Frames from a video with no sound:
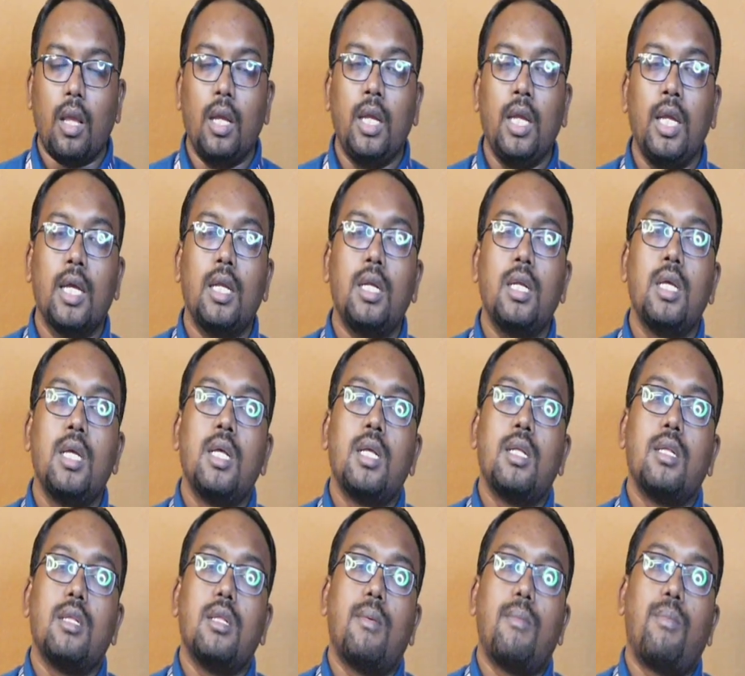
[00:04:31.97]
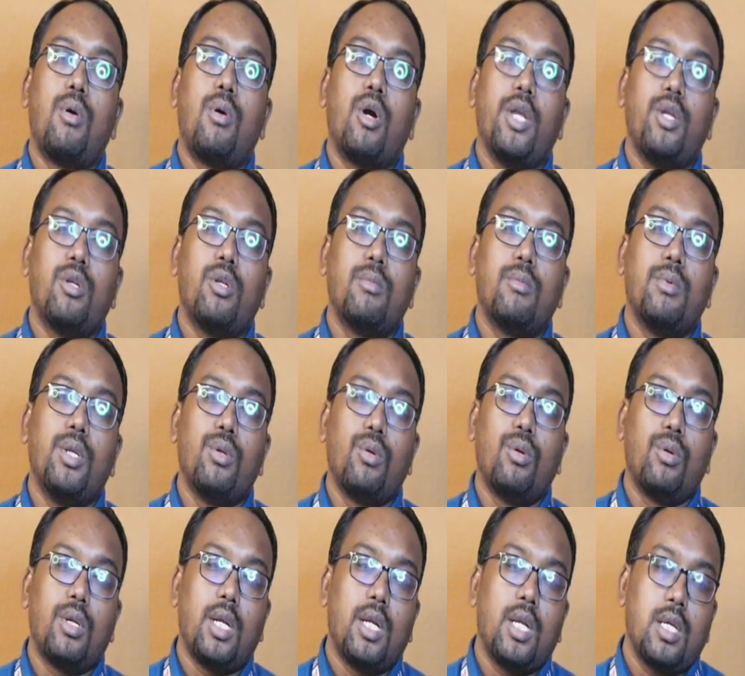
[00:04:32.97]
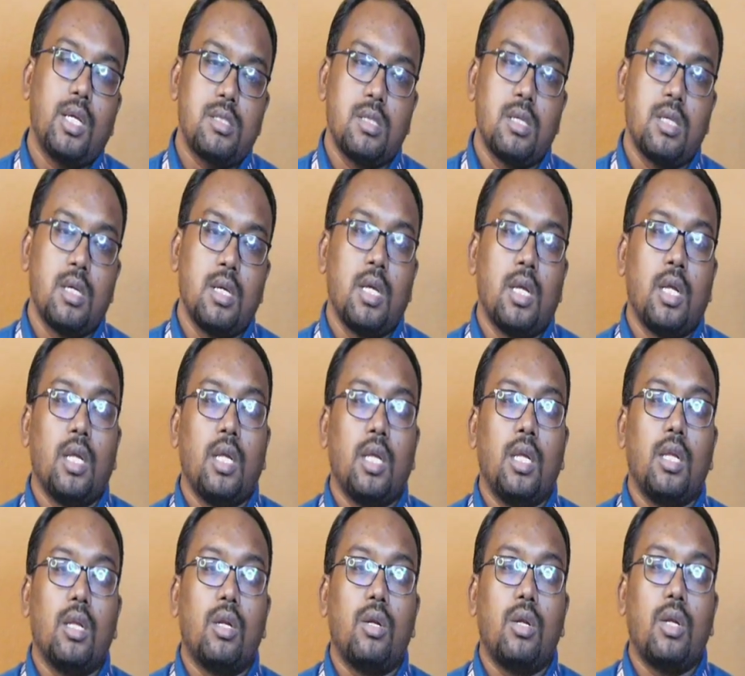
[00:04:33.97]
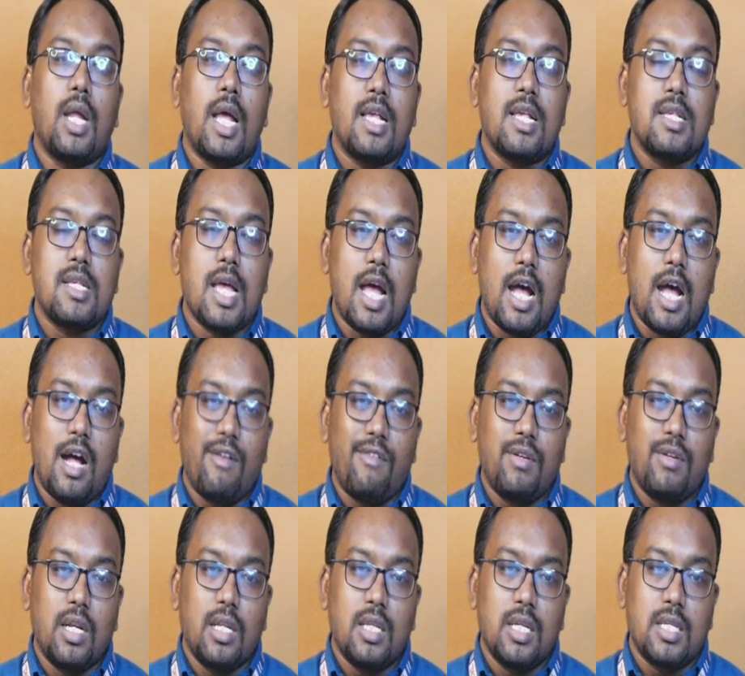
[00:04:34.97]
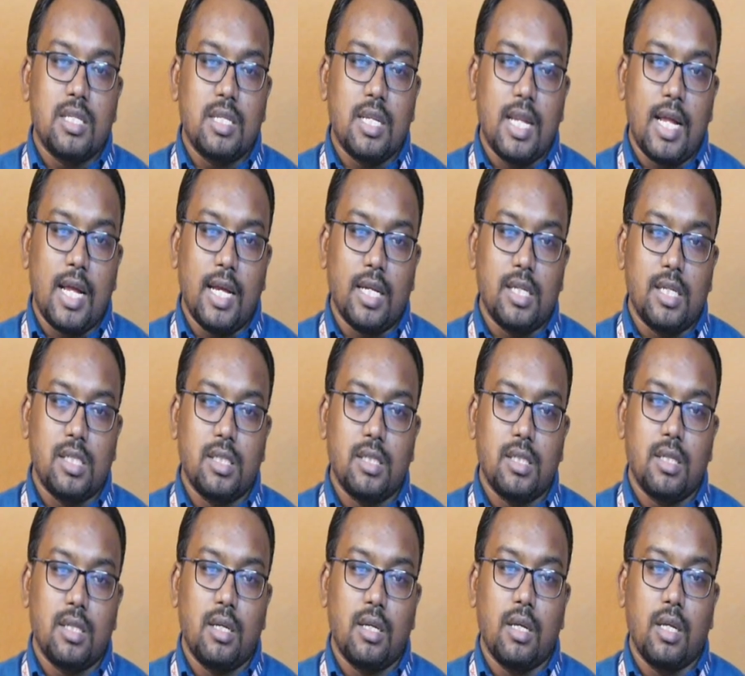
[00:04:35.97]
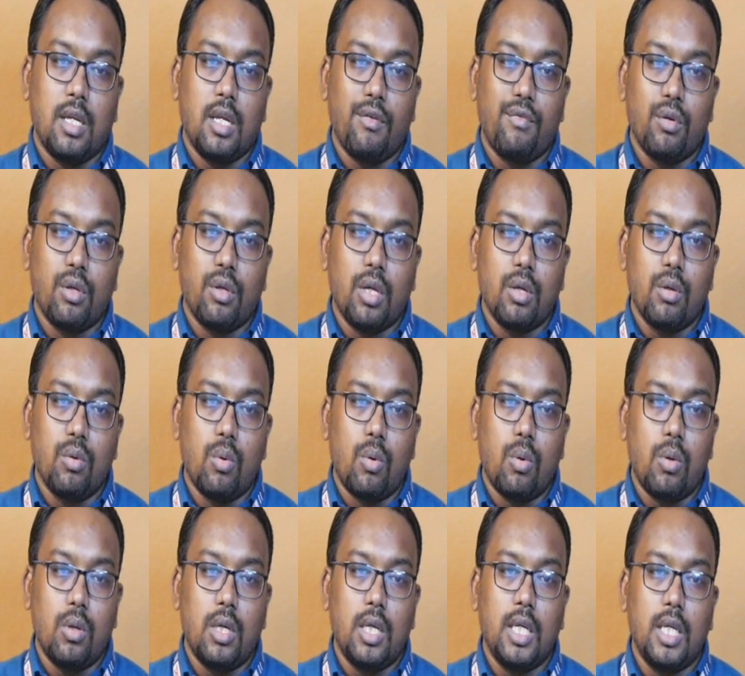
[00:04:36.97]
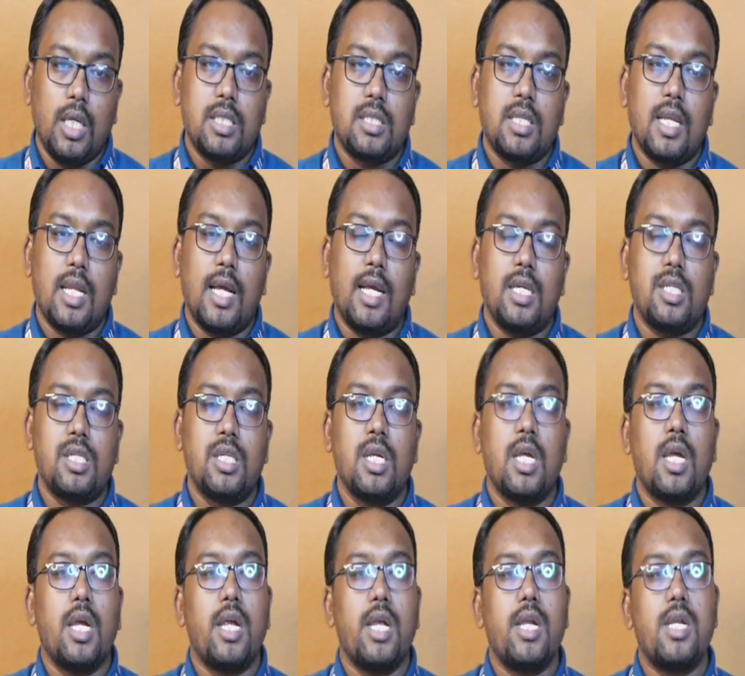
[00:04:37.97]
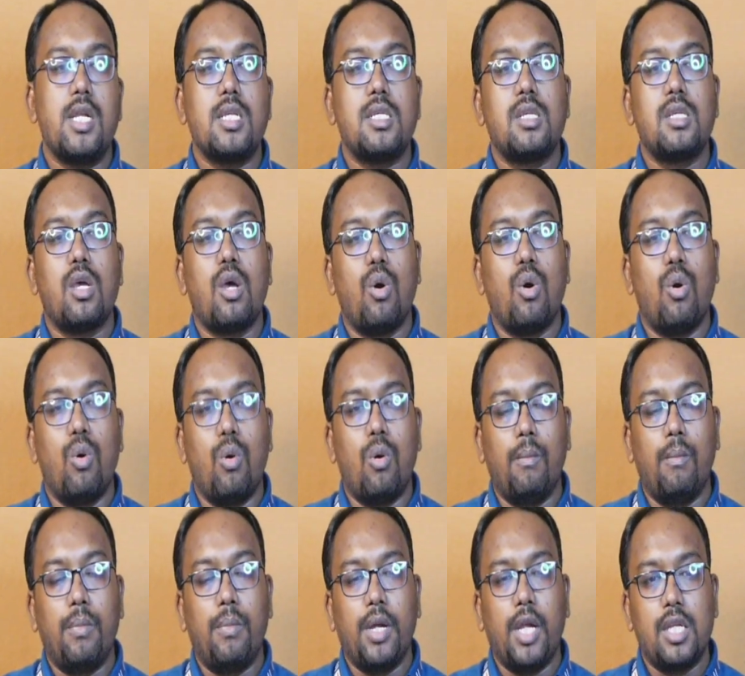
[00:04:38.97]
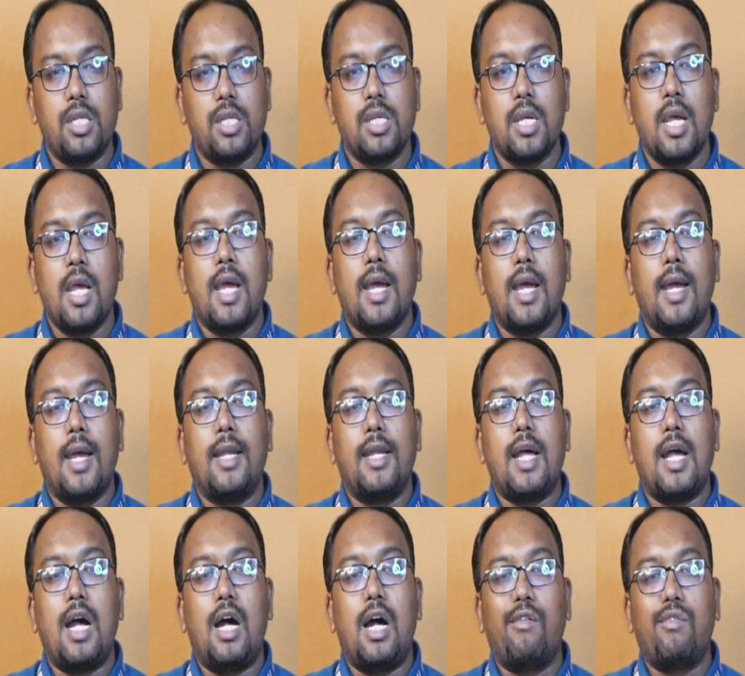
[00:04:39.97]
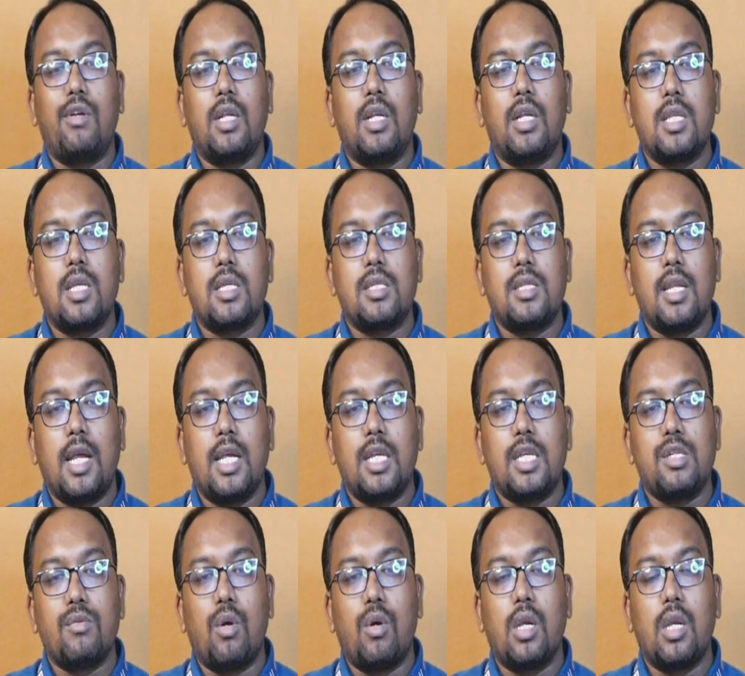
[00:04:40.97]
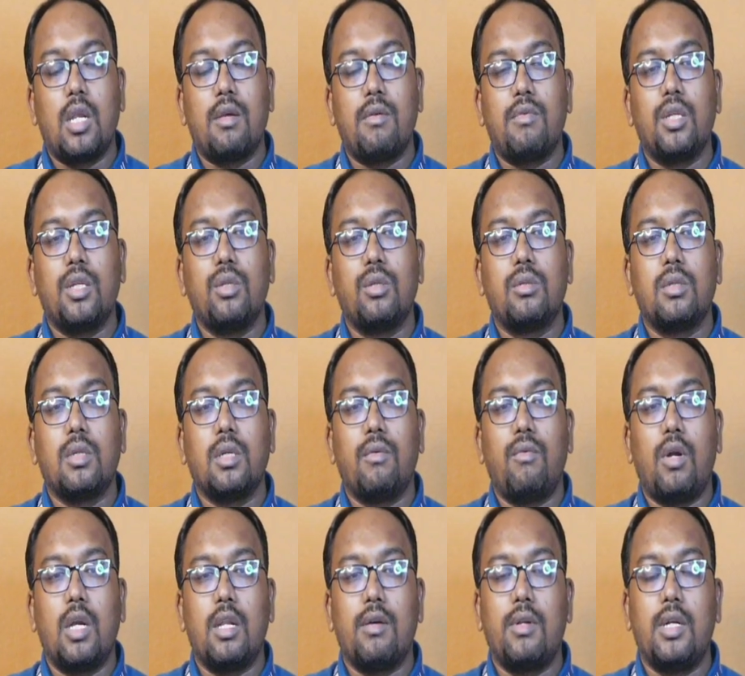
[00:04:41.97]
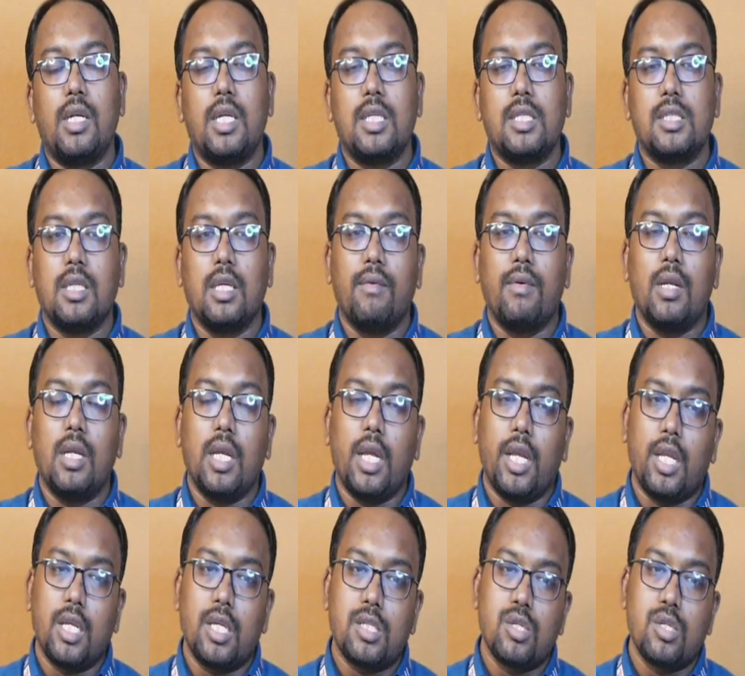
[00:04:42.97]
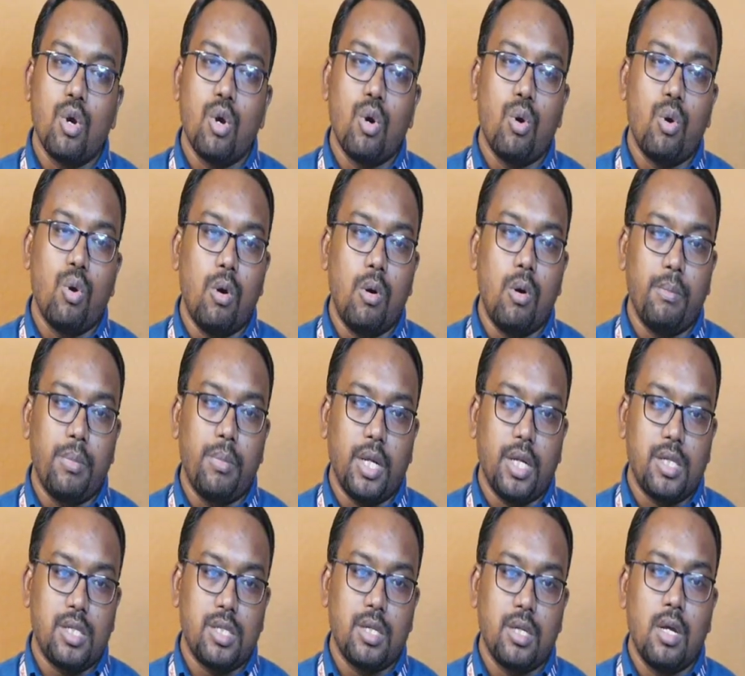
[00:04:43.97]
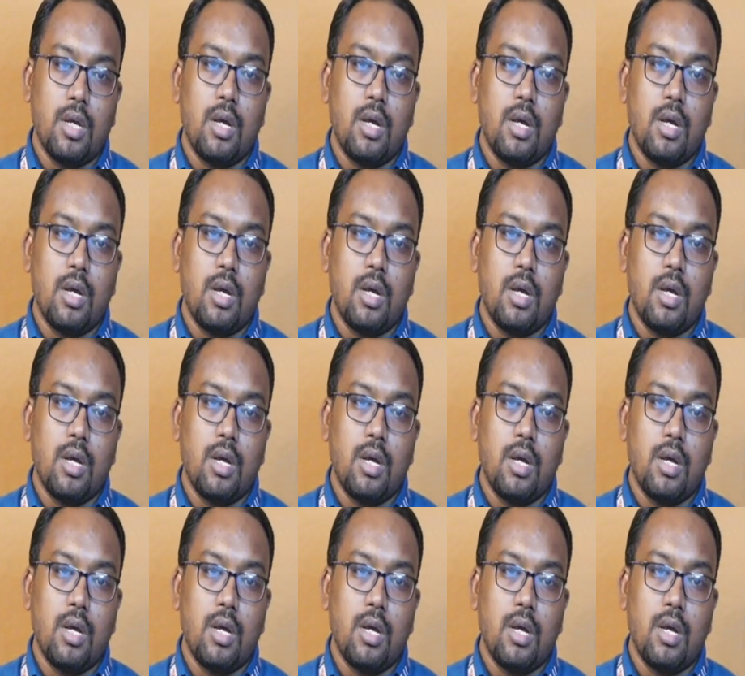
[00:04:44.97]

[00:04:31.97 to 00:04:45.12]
here the point to be noted is, after the slash, if you give only slash, it is home page, and after the slash, whatever it is given, it is home page.